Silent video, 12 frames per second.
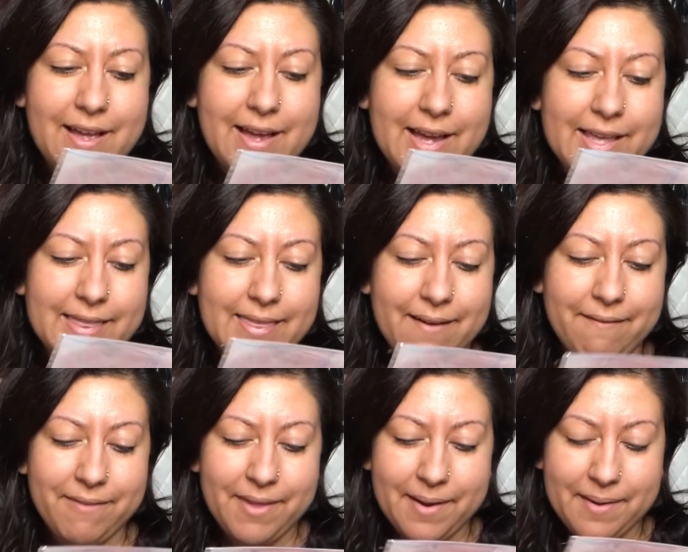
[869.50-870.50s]
I love
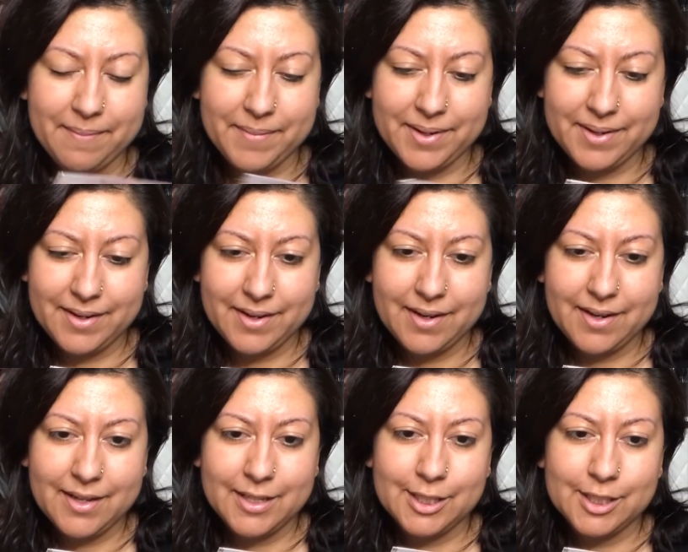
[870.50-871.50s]
them.
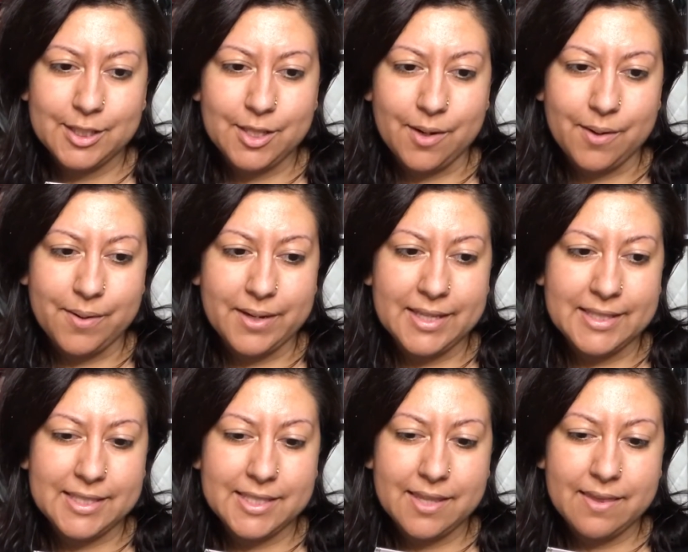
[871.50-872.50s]
So
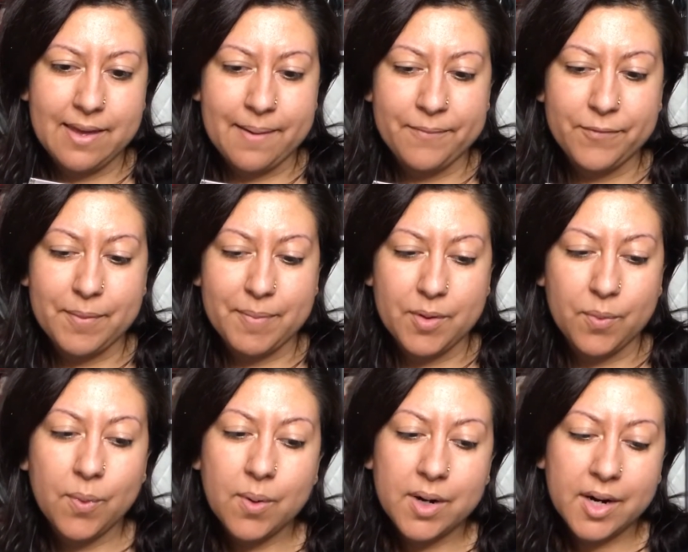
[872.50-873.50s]
it's them from the
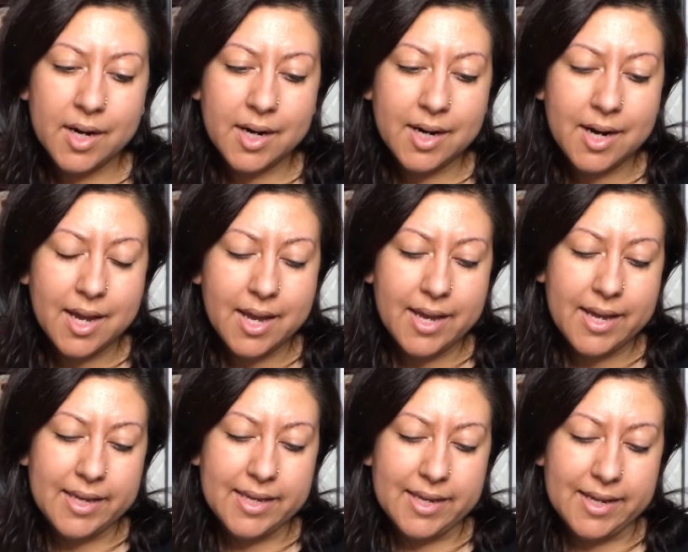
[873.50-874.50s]
war
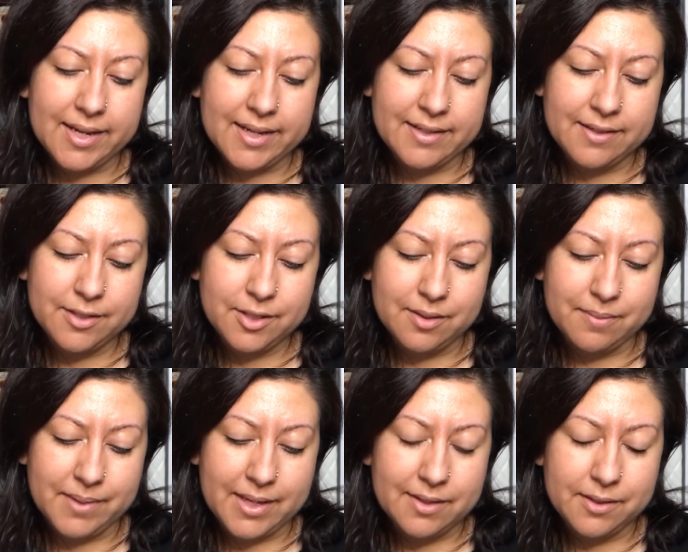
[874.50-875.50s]
and some
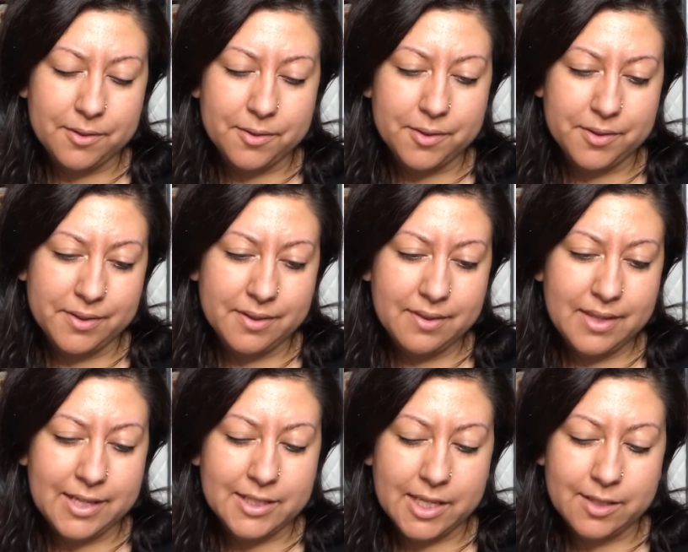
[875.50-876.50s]
like little
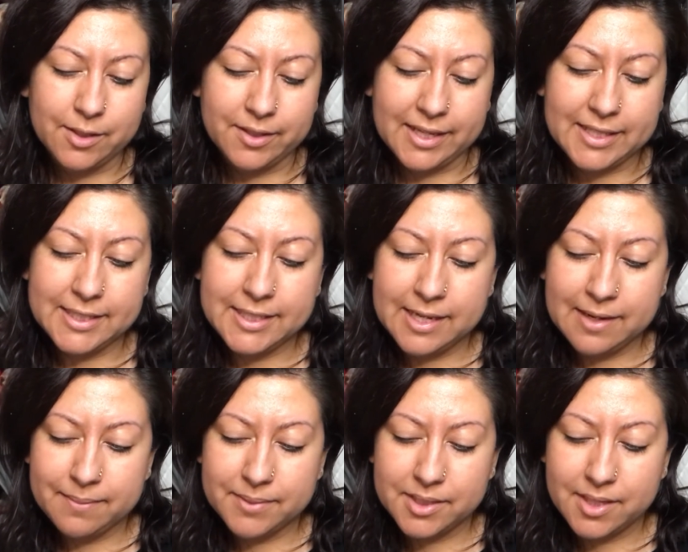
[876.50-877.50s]
things that look like
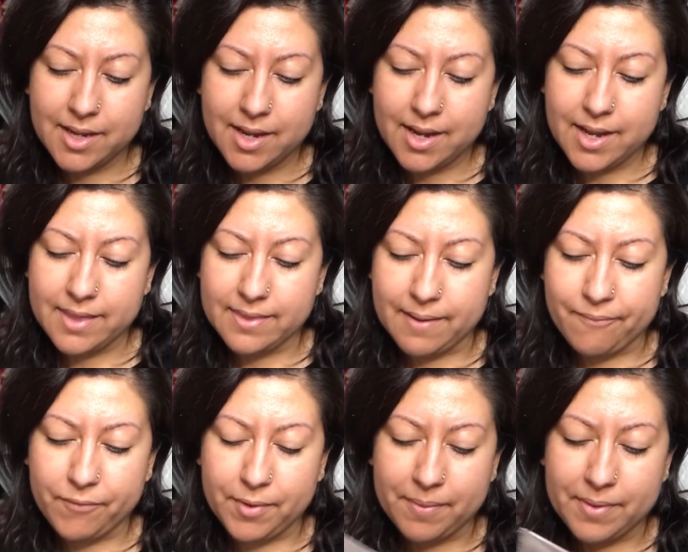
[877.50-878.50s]
stamps.
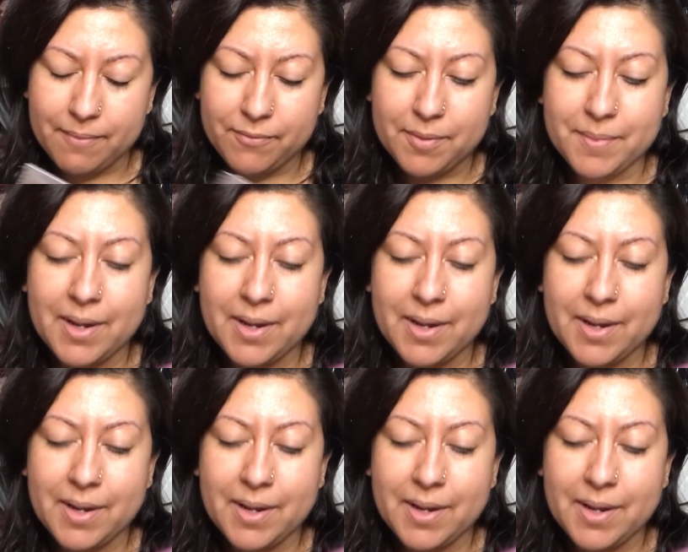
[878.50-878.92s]
Them from